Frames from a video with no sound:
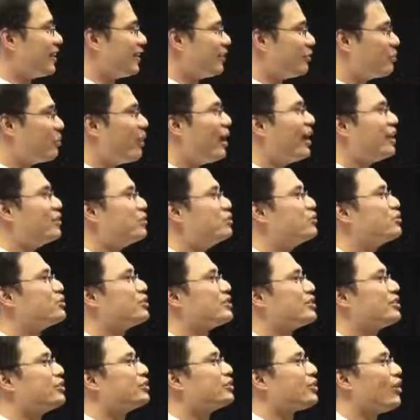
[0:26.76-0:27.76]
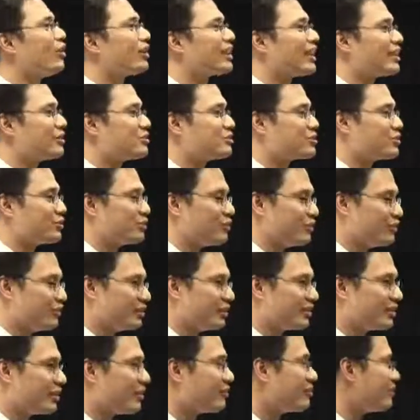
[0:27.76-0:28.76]
when you're still talking to
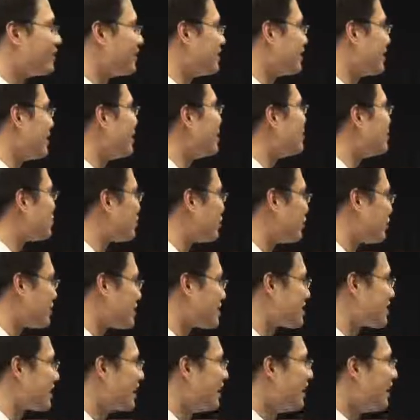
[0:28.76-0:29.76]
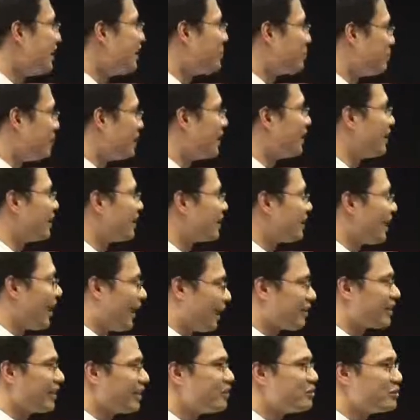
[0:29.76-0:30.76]
different teachers. But
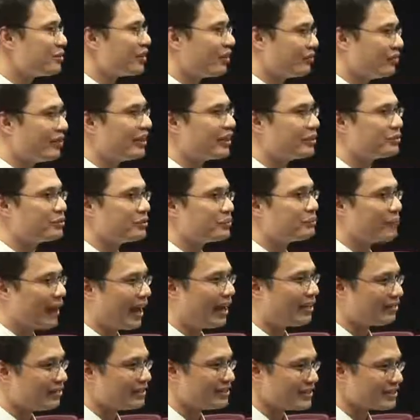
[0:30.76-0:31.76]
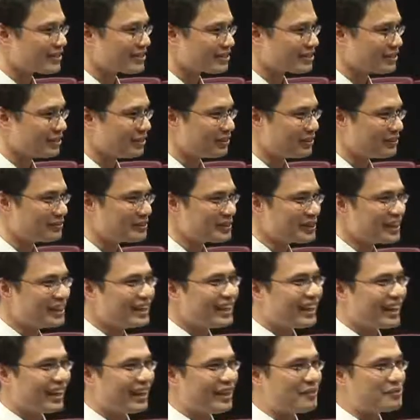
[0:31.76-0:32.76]
I think you are very good parents, so
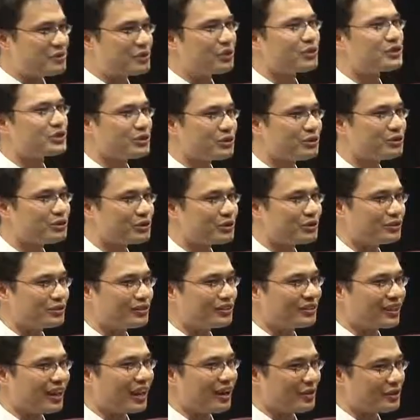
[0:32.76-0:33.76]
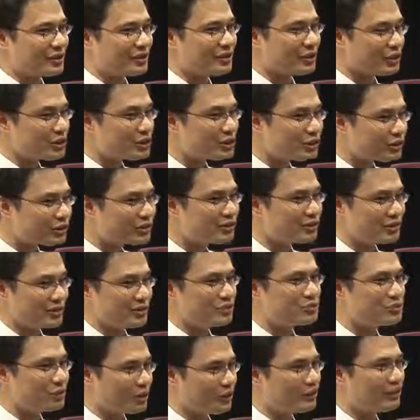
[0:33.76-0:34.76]
your
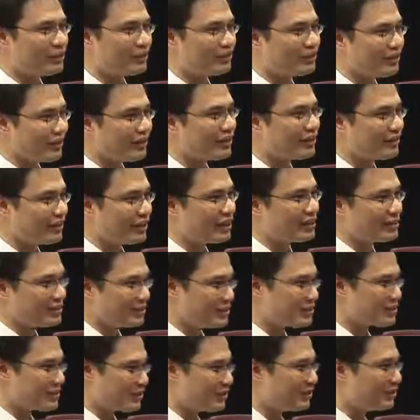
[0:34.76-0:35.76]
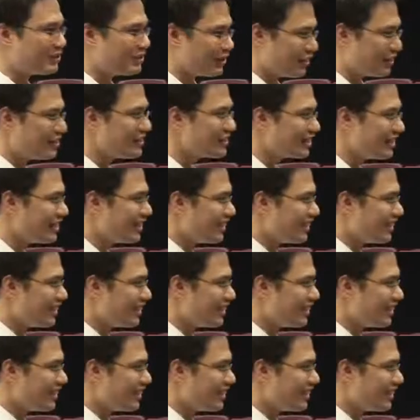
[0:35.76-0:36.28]
children will be very, very good students.